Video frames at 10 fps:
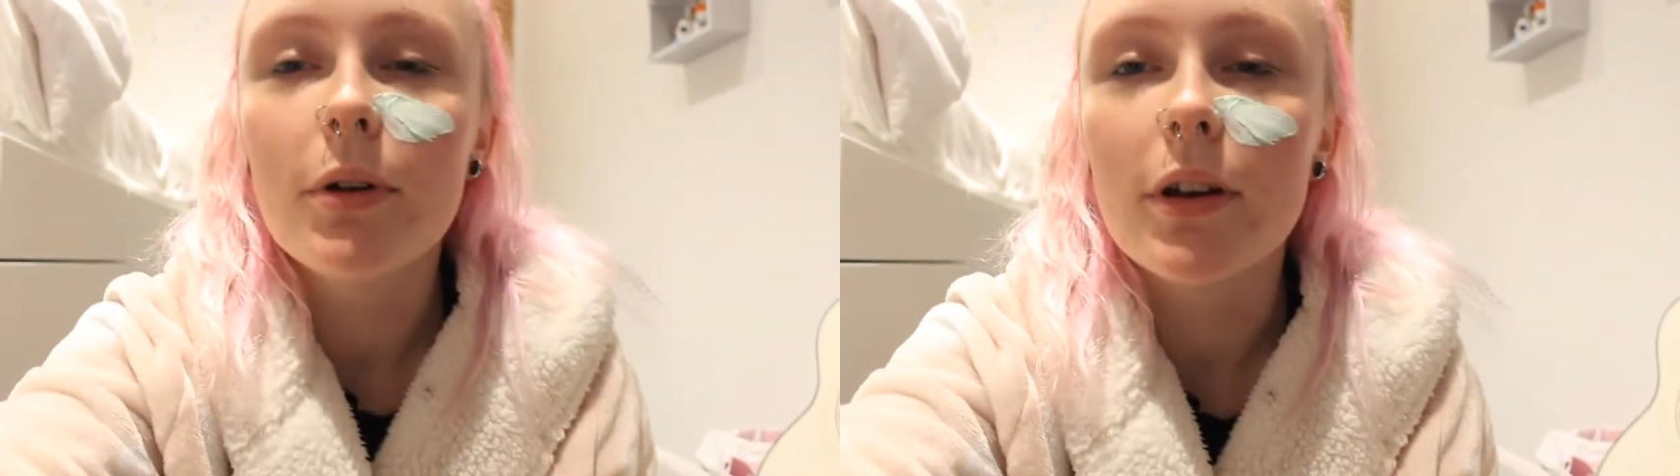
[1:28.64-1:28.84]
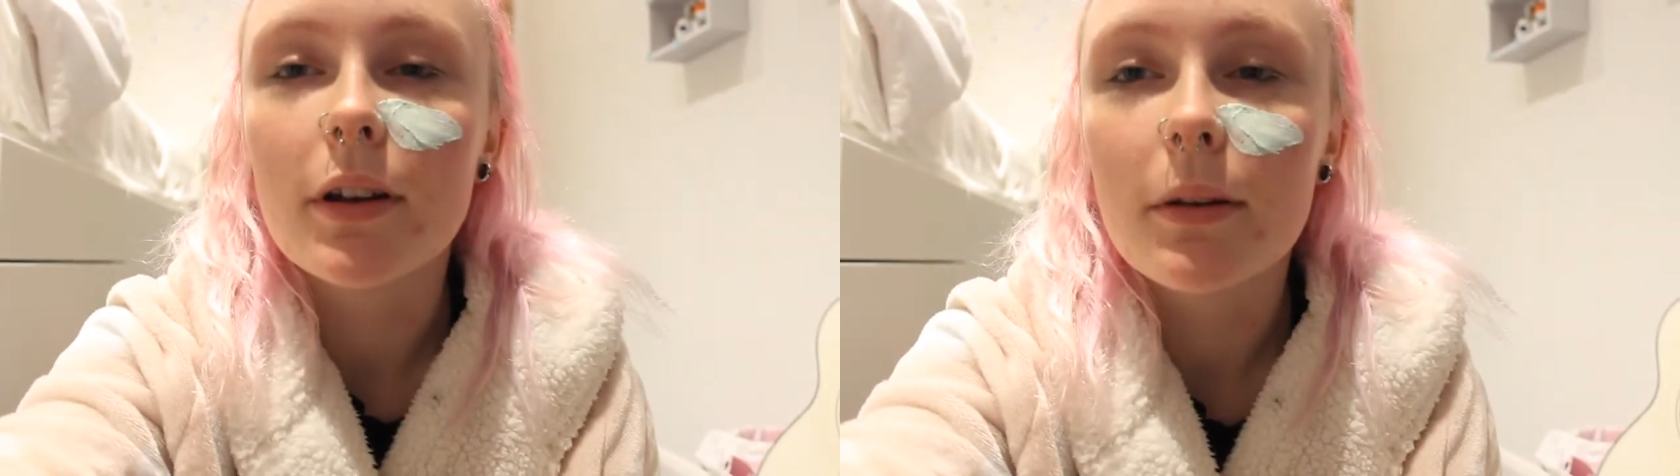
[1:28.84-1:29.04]

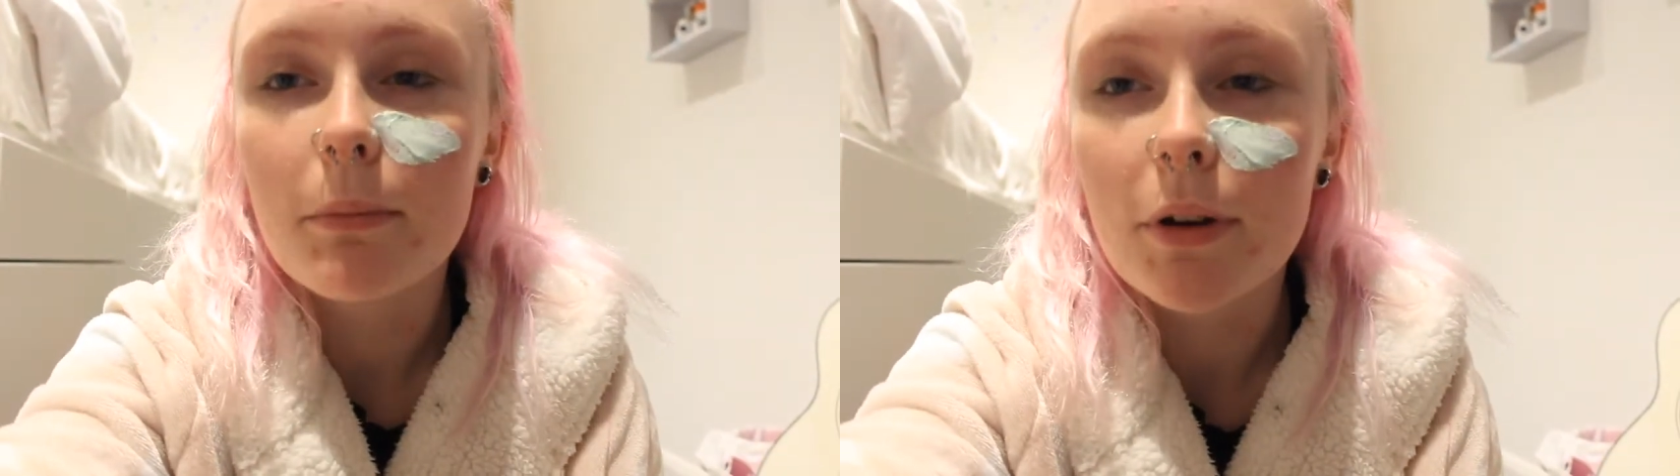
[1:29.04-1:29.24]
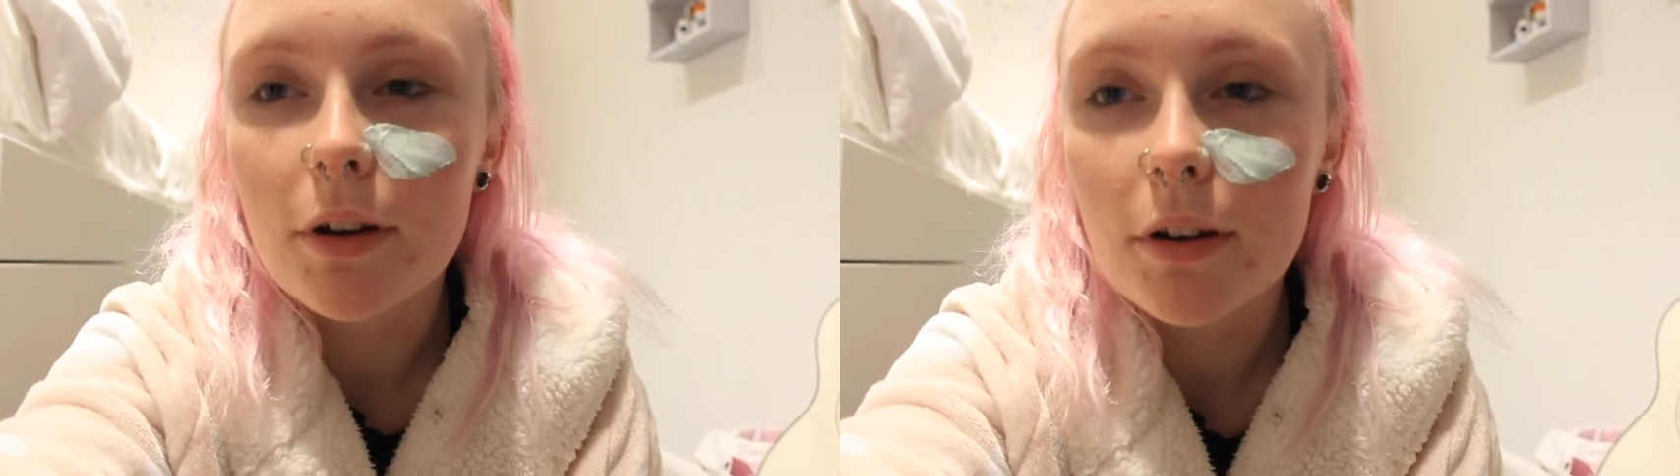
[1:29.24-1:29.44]
put a
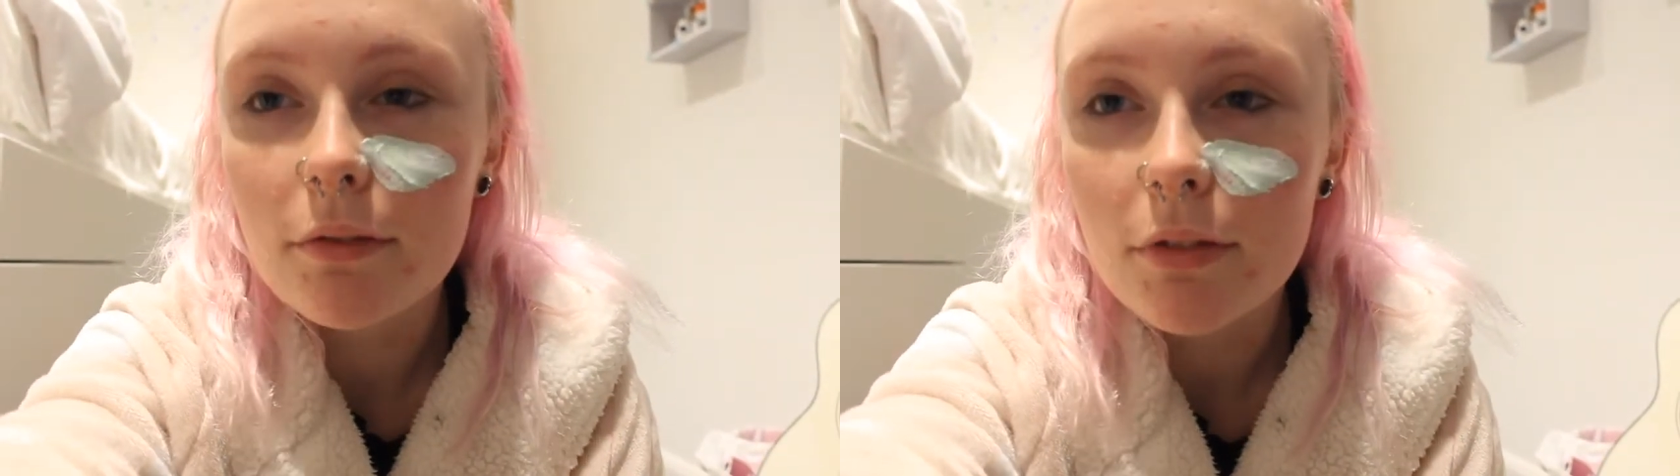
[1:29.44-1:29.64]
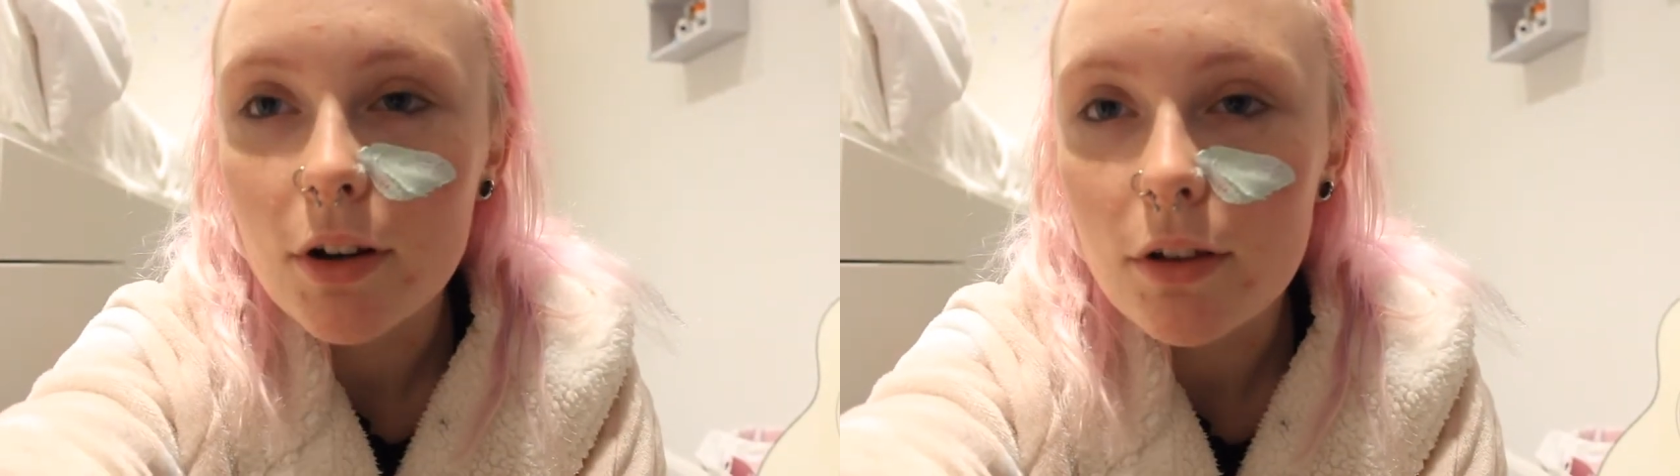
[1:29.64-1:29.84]
mirror
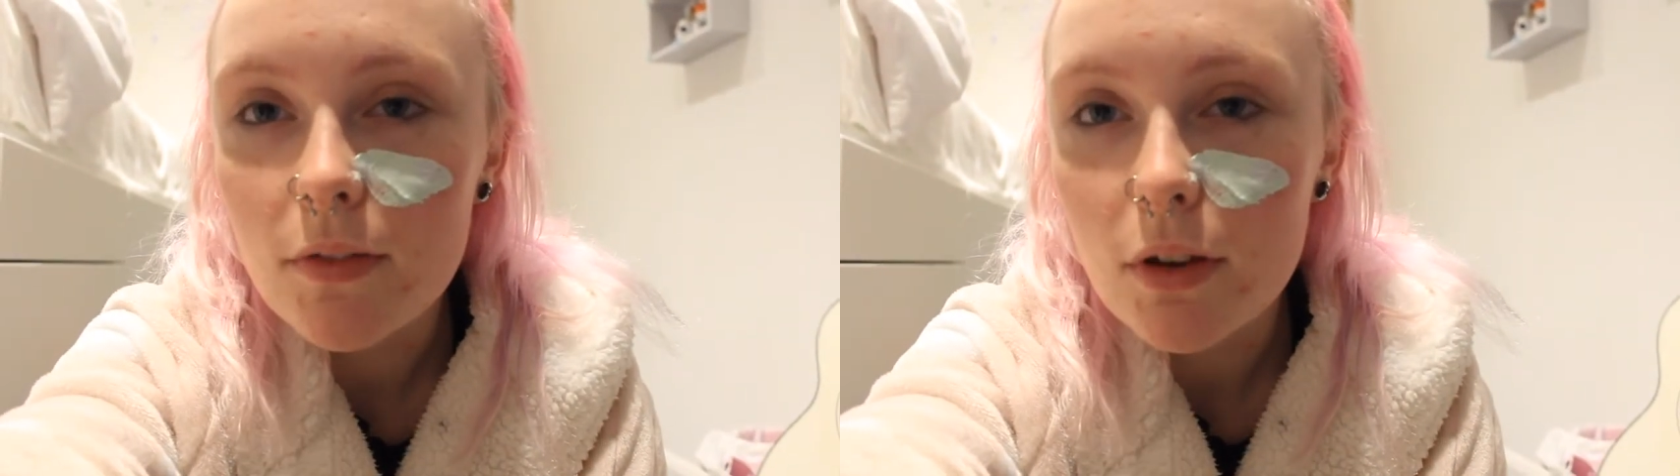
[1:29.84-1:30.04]
in front of the